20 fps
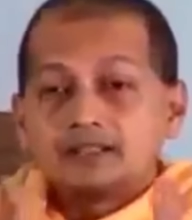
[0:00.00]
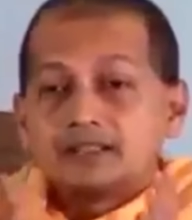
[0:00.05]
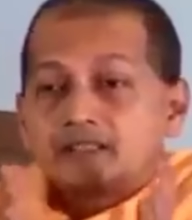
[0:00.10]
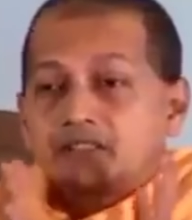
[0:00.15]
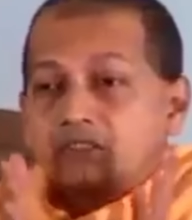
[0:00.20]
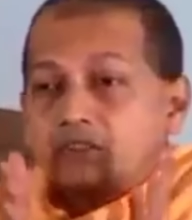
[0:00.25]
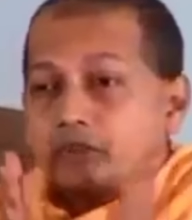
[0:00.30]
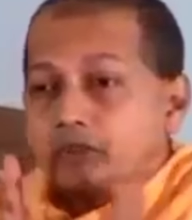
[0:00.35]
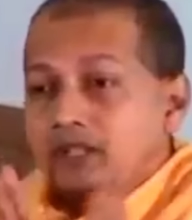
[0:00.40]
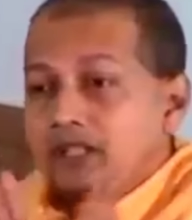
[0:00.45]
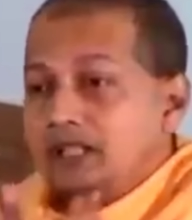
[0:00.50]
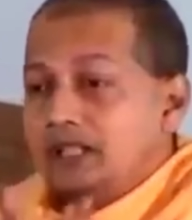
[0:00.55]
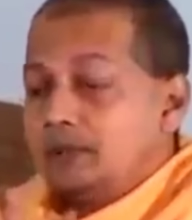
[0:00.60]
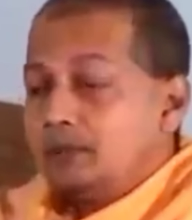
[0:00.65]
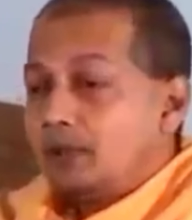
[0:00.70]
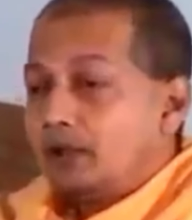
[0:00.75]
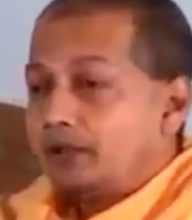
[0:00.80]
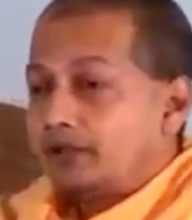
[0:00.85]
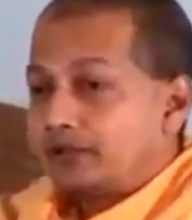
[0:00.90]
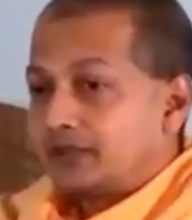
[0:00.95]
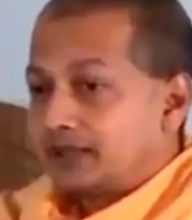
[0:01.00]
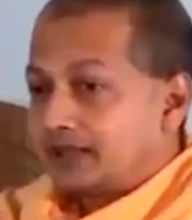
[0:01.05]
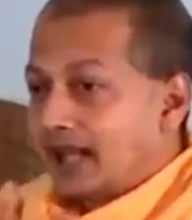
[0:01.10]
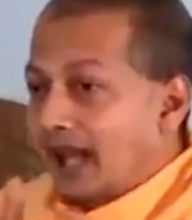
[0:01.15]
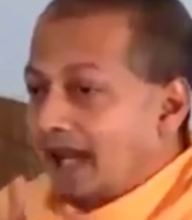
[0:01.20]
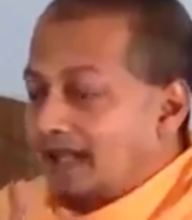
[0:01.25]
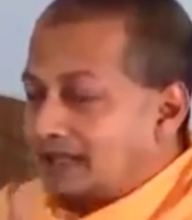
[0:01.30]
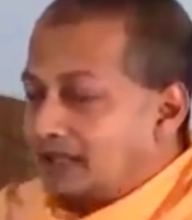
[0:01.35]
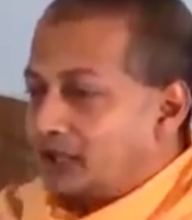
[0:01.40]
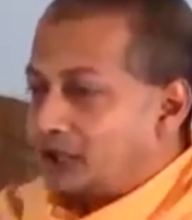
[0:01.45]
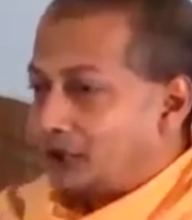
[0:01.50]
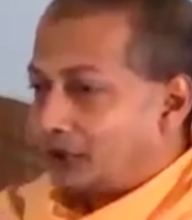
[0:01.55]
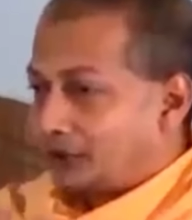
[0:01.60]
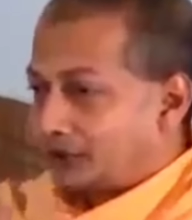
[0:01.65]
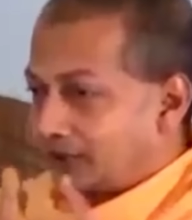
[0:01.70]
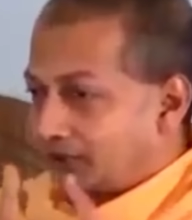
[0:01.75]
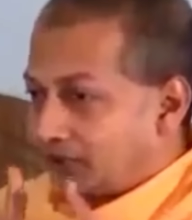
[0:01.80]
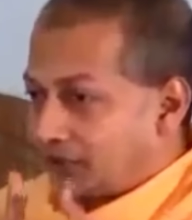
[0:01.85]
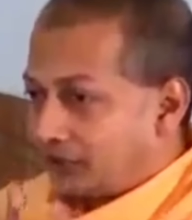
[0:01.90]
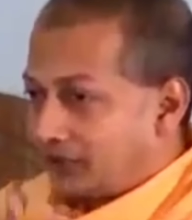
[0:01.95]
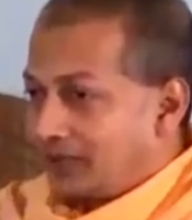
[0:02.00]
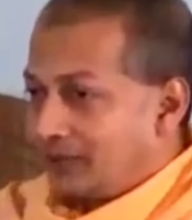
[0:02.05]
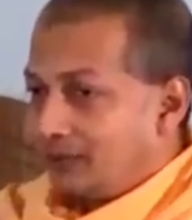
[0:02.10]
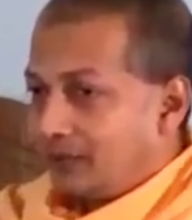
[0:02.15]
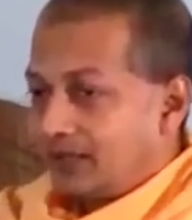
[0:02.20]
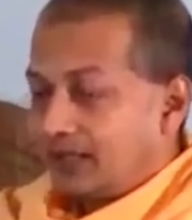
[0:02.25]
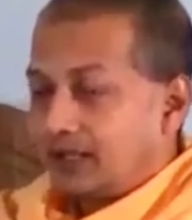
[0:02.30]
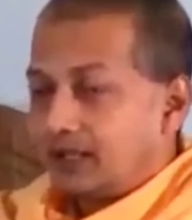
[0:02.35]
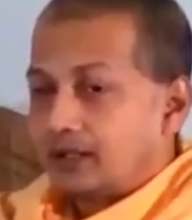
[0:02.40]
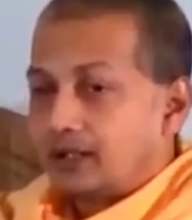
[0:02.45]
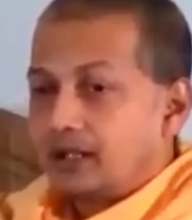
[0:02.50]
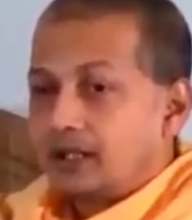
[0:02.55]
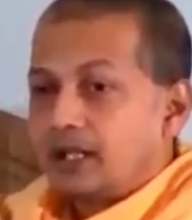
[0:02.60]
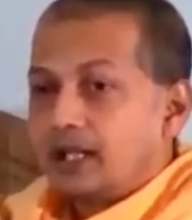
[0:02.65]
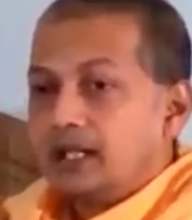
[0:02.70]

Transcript: the stream of the attitude, the stream there,